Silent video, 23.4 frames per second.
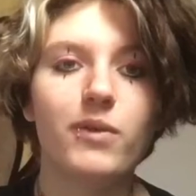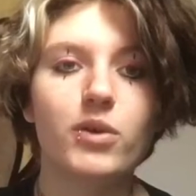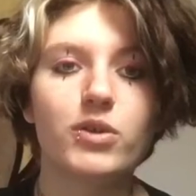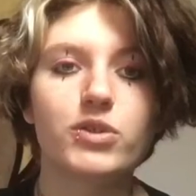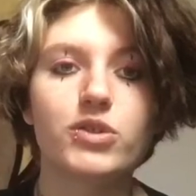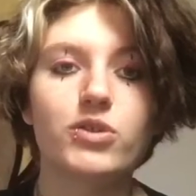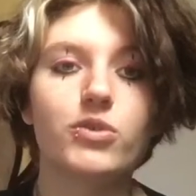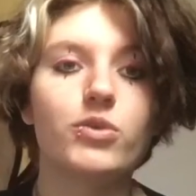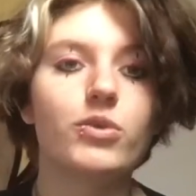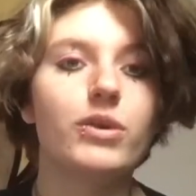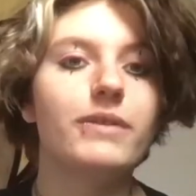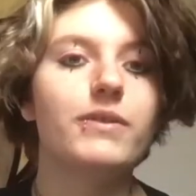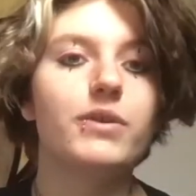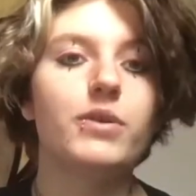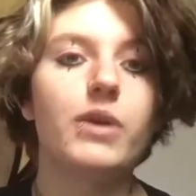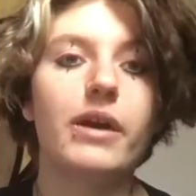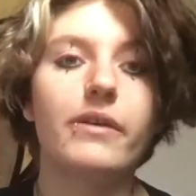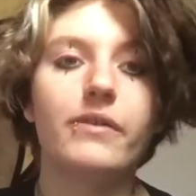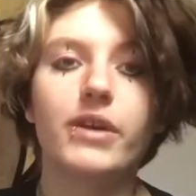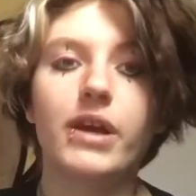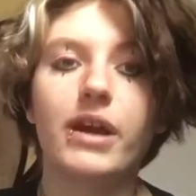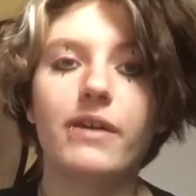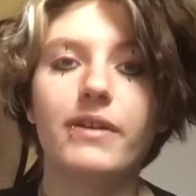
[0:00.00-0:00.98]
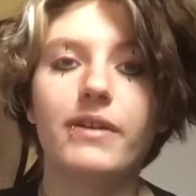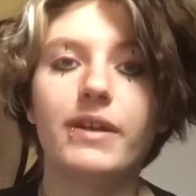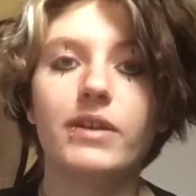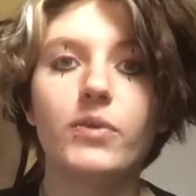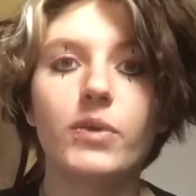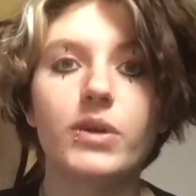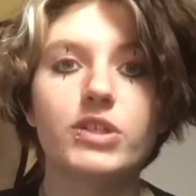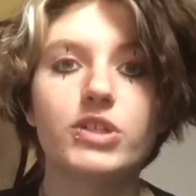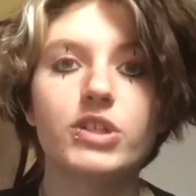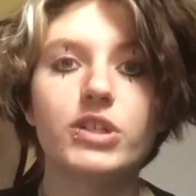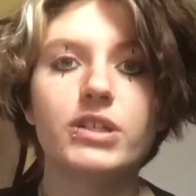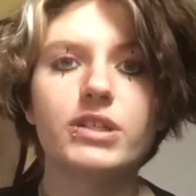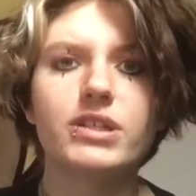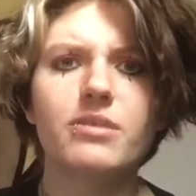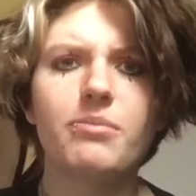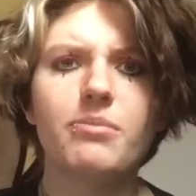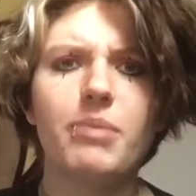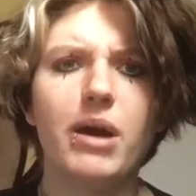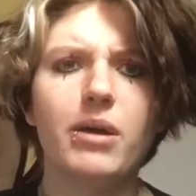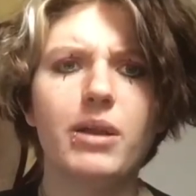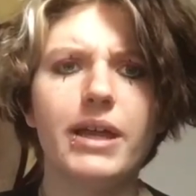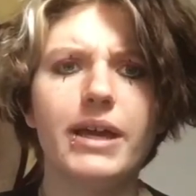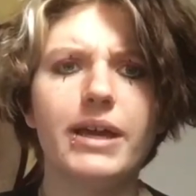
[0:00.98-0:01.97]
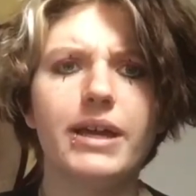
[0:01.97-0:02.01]
So if you ever have any questions
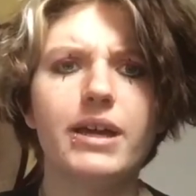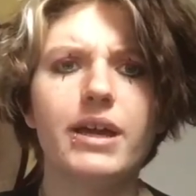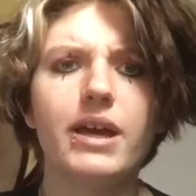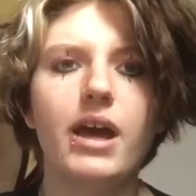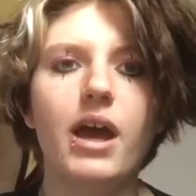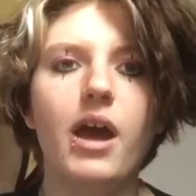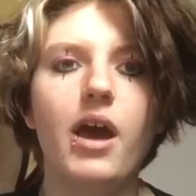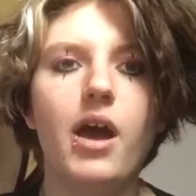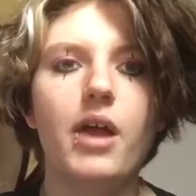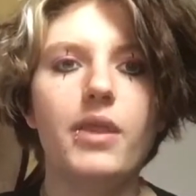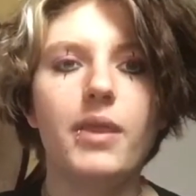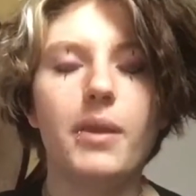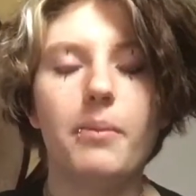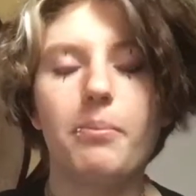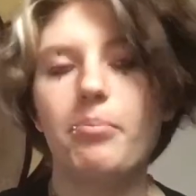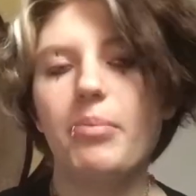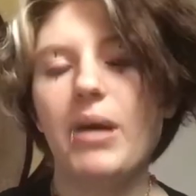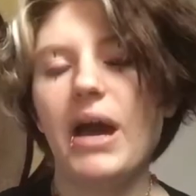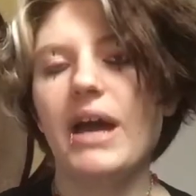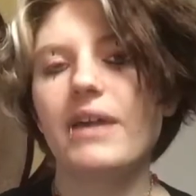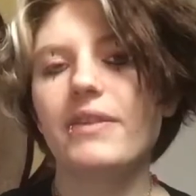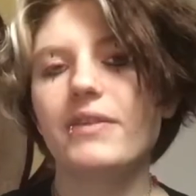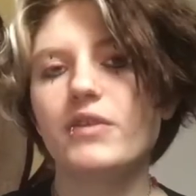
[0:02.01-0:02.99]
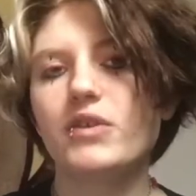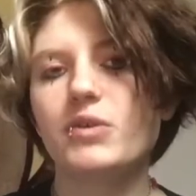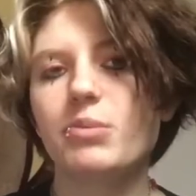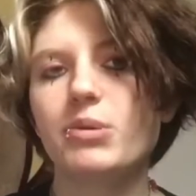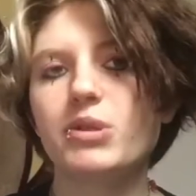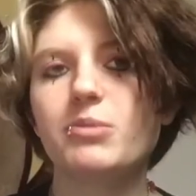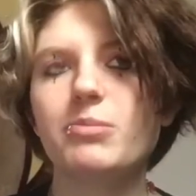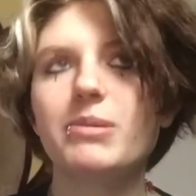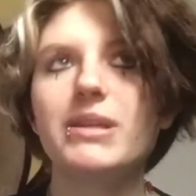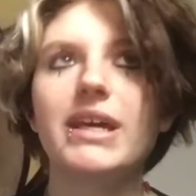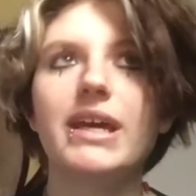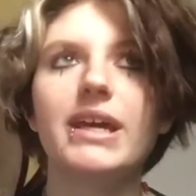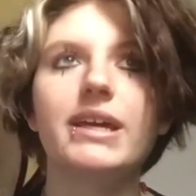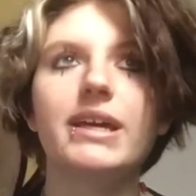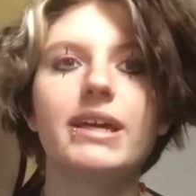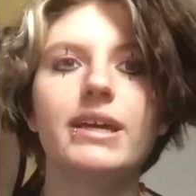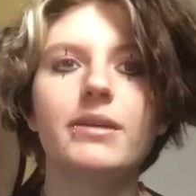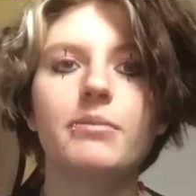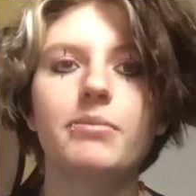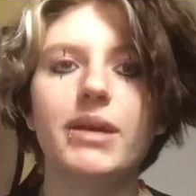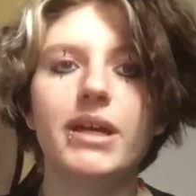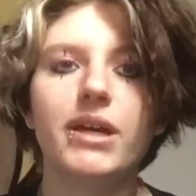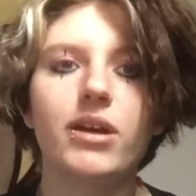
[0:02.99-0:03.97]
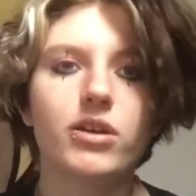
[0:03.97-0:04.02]
about like the path you're supposed to be taking,
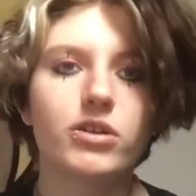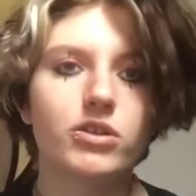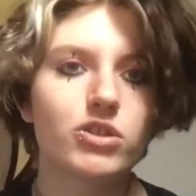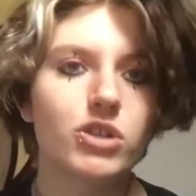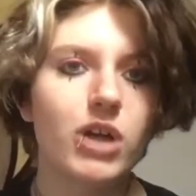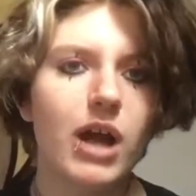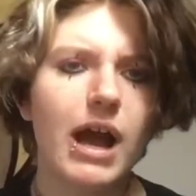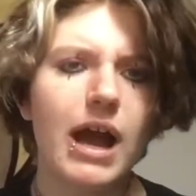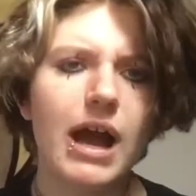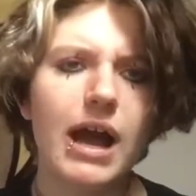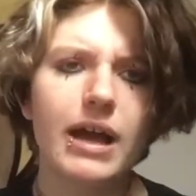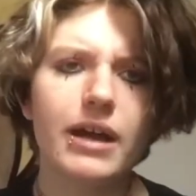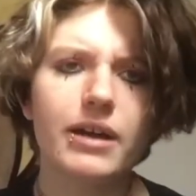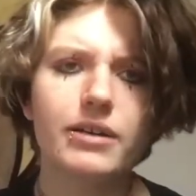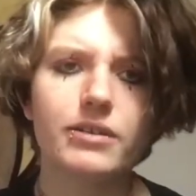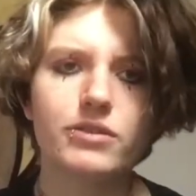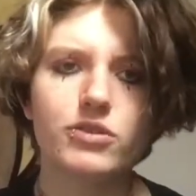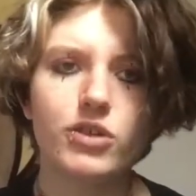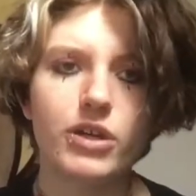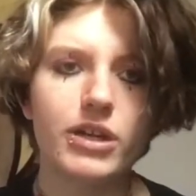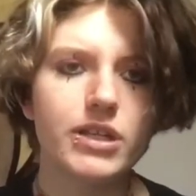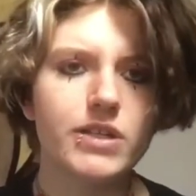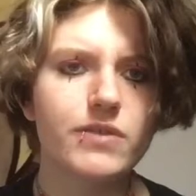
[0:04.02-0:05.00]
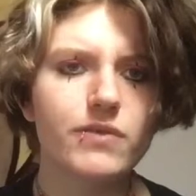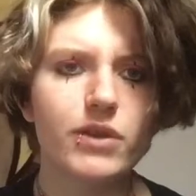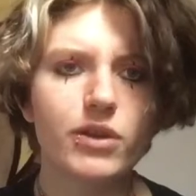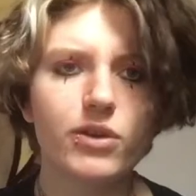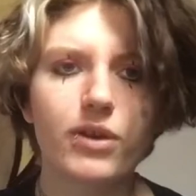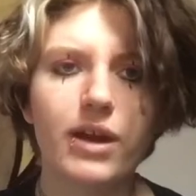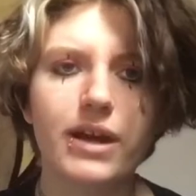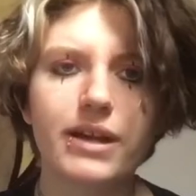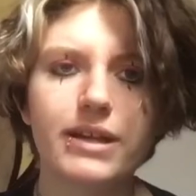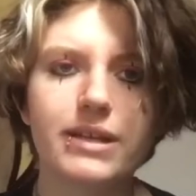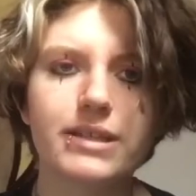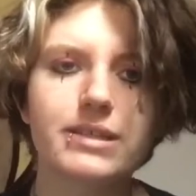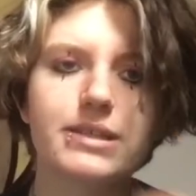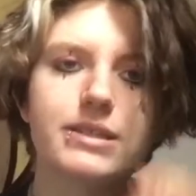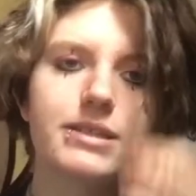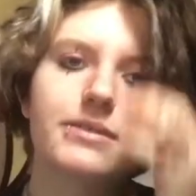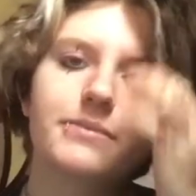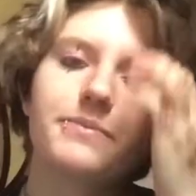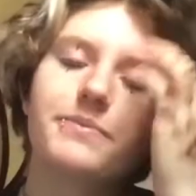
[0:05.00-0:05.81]
being on track, transferring credits,